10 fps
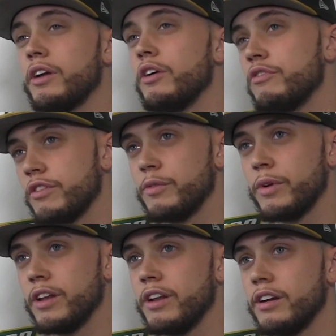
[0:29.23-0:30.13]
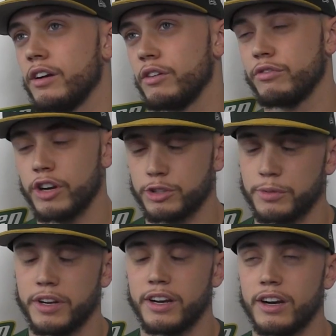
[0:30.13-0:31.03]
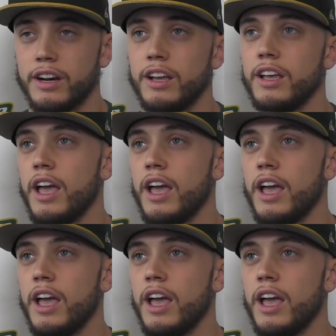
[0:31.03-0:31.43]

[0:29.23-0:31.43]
girlfriend went here her freshman year,